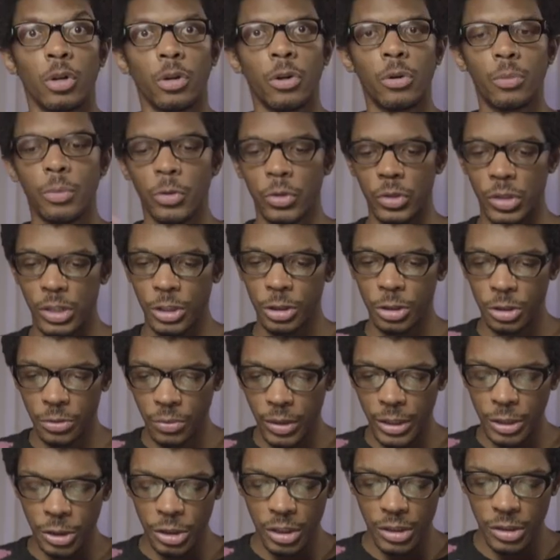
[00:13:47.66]
global
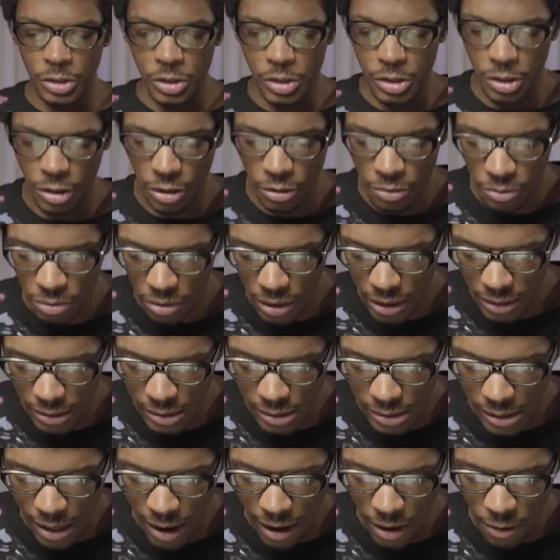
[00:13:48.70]
situation has slowed
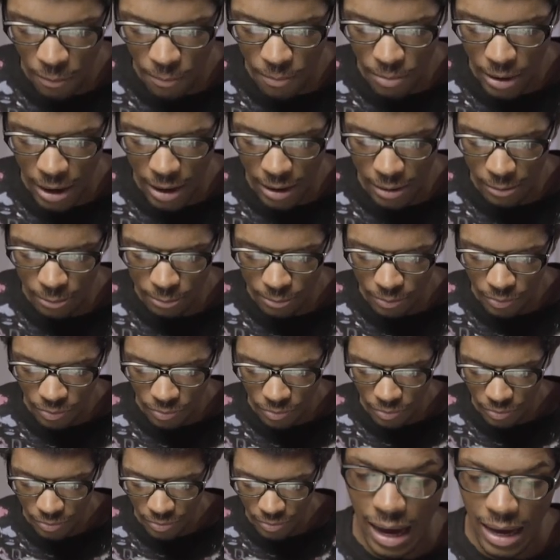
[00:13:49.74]
things down, but
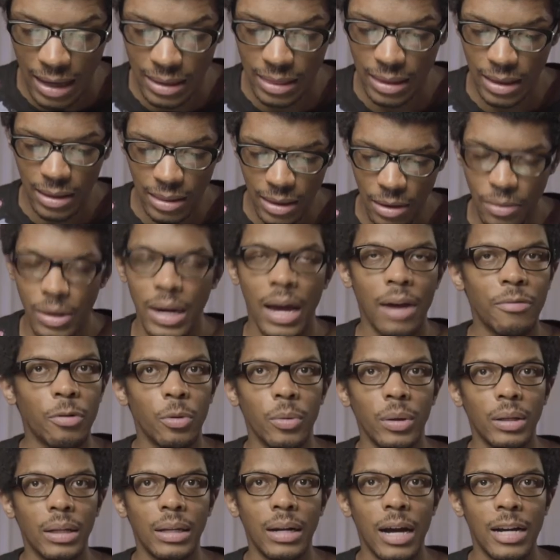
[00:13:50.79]
I think they would have a
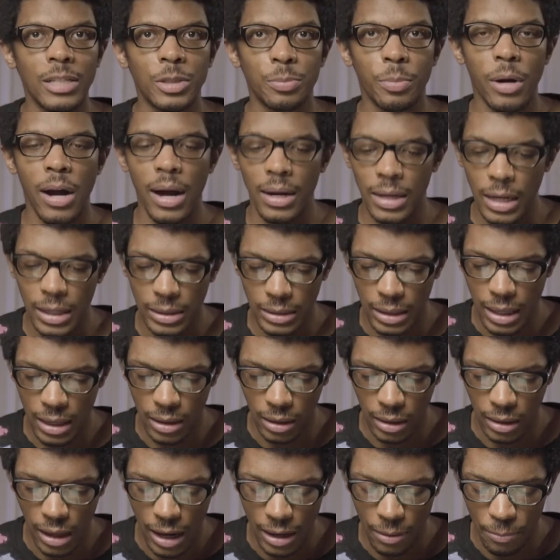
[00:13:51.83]
really nice product that
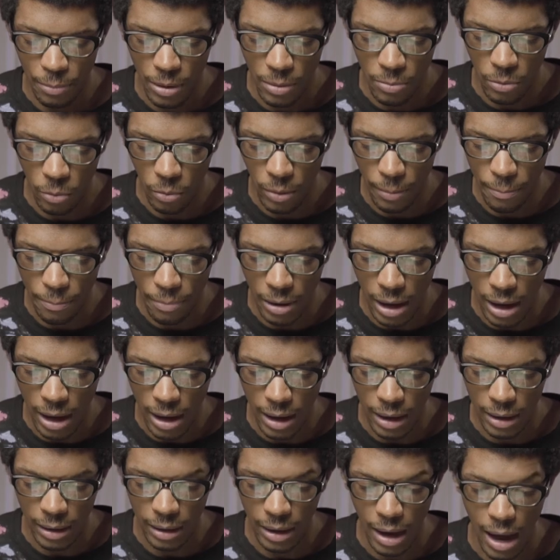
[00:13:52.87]
a lot of people would
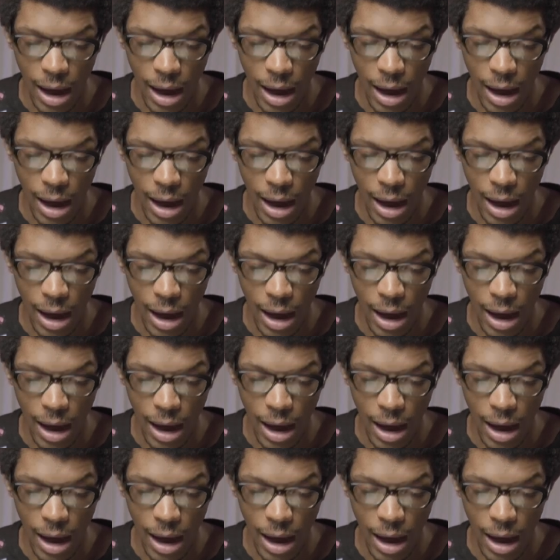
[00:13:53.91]
buy.